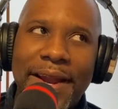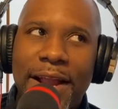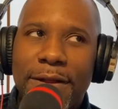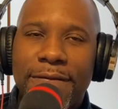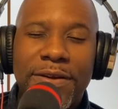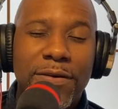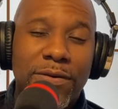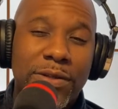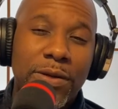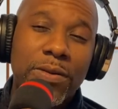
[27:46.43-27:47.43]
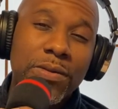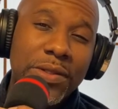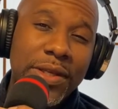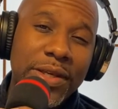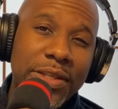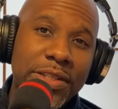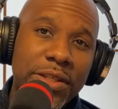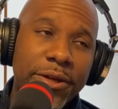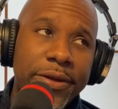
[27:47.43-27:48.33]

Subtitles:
I kind of feel for those kids.